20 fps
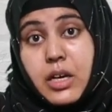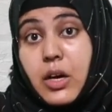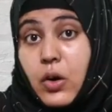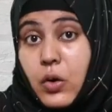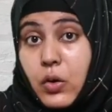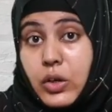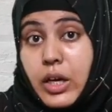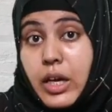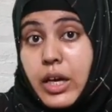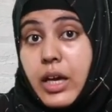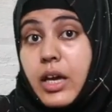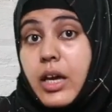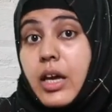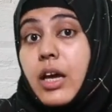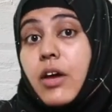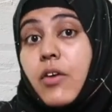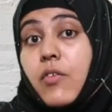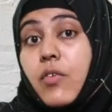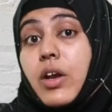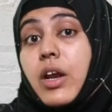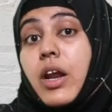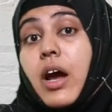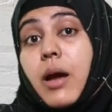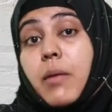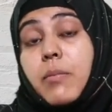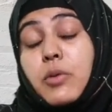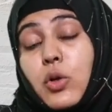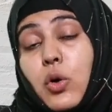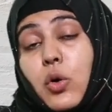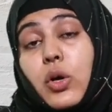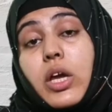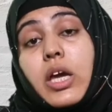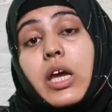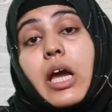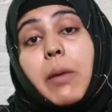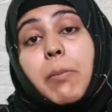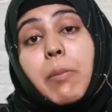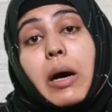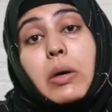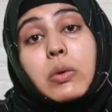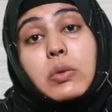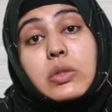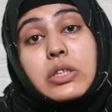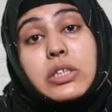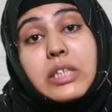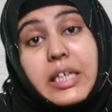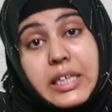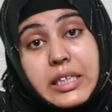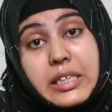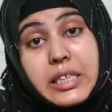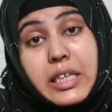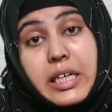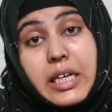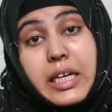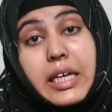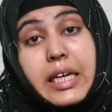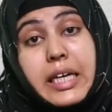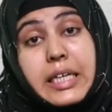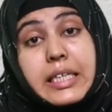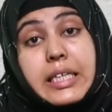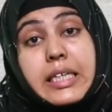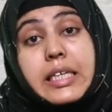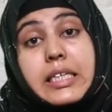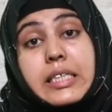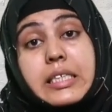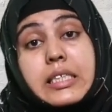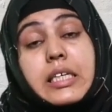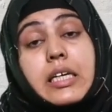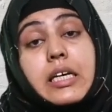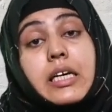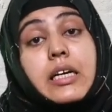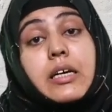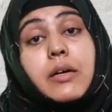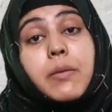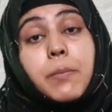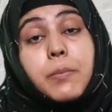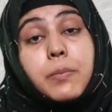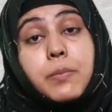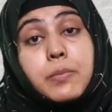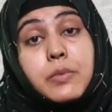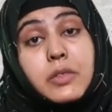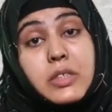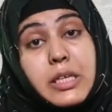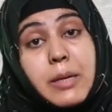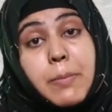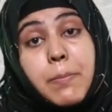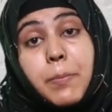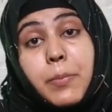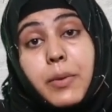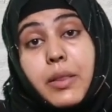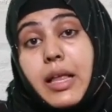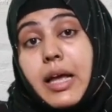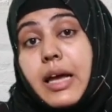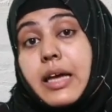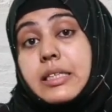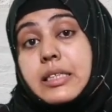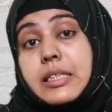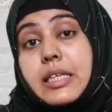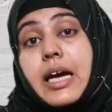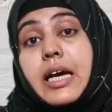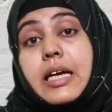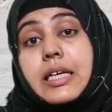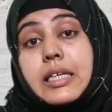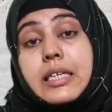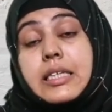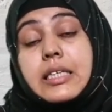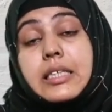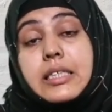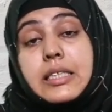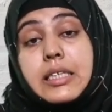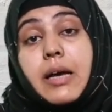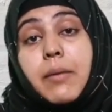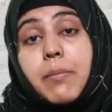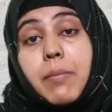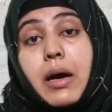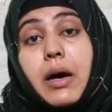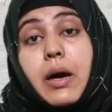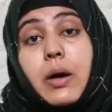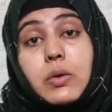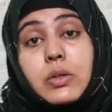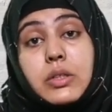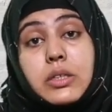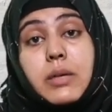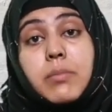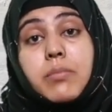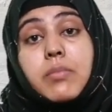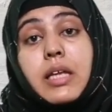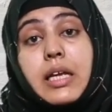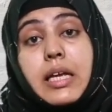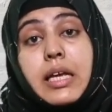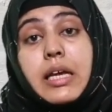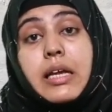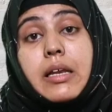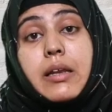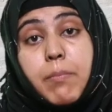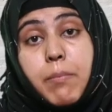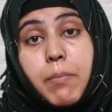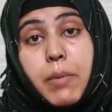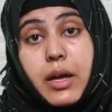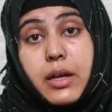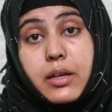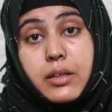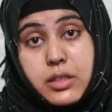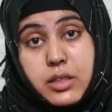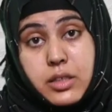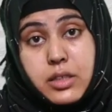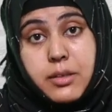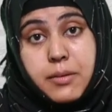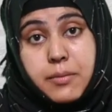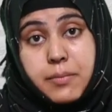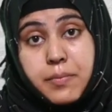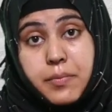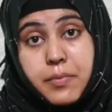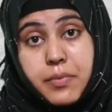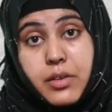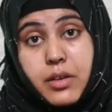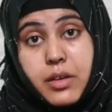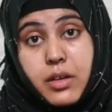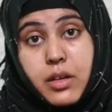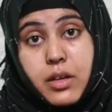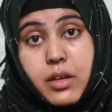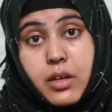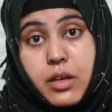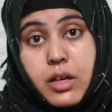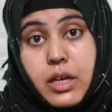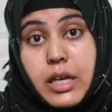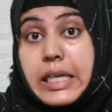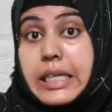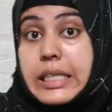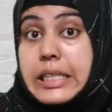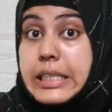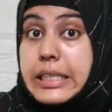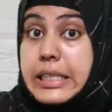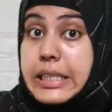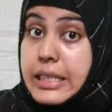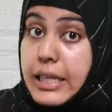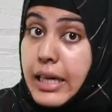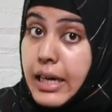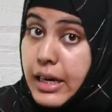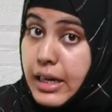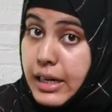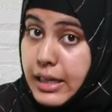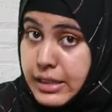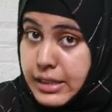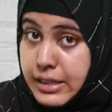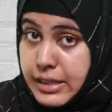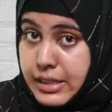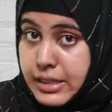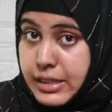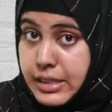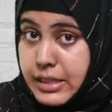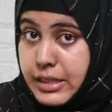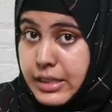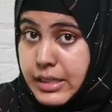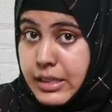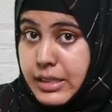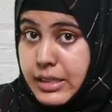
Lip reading: Okay, when I am talking about did, it is simple as that. It is about something in past. Does,